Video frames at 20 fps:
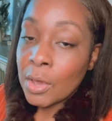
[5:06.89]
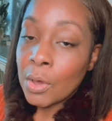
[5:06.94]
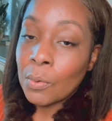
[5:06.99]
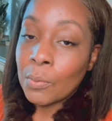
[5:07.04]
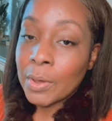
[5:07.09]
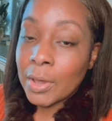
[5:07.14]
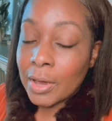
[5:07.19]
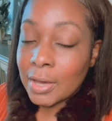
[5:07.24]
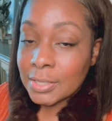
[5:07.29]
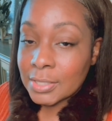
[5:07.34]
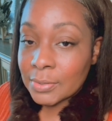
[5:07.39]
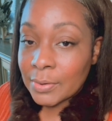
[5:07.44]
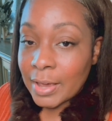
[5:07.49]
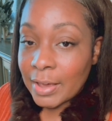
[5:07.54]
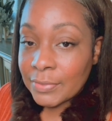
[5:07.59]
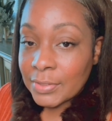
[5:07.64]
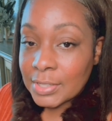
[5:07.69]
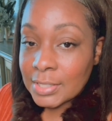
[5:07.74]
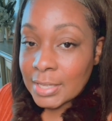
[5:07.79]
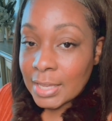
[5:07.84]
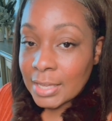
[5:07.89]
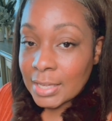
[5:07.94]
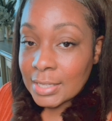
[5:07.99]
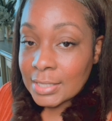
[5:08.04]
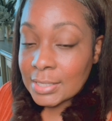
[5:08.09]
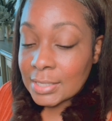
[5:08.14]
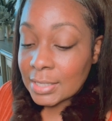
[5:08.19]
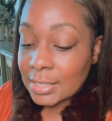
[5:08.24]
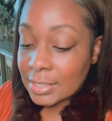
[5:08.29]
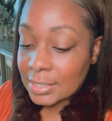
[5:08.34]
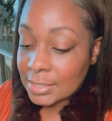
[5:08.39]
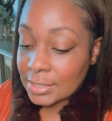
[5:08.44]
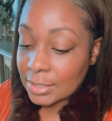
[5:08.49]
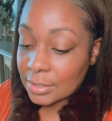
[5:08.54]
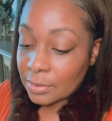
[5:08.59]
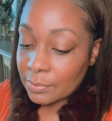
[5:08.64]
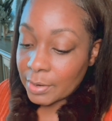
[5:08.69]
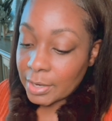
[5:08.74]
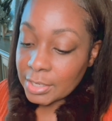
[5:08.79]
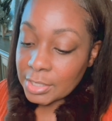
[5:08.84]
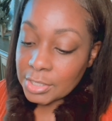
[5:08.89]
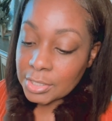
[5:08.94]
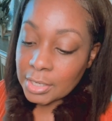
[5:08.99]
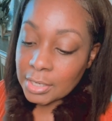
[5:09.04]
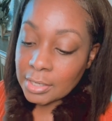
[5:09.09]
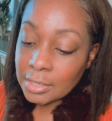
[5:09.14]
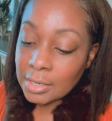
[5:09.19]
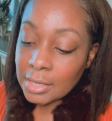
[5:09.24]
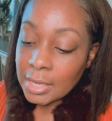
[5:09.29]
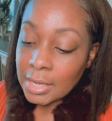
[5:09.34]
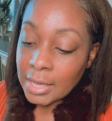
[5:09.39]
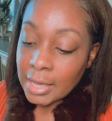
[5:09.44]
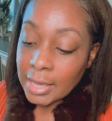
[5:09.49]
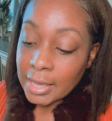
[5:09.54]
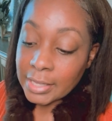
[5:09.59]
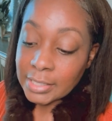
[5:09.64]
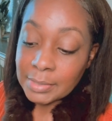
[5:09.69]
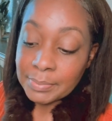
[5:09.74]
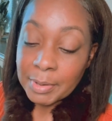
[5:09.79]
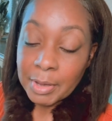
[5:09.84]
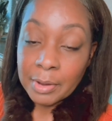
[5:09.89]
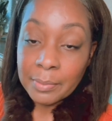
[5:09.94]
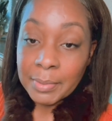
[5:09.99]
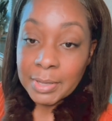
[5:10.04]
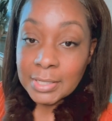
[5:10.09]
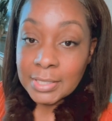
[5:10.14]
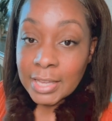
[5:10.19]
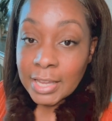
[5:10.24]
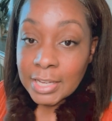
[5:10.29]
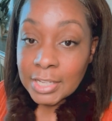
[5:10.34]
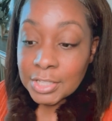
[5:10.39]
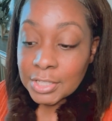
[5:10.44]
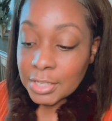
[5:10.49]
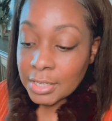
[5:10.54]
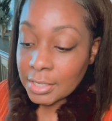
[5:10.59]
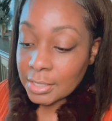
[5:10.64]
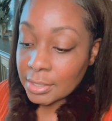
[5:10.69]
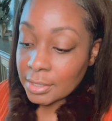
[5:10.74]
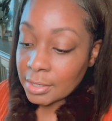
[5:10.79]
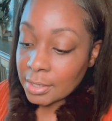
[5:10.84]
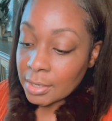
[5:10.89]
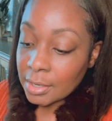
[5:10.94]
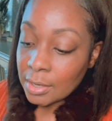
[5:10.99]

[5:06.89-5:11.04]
we also have to take into consideration experimentation.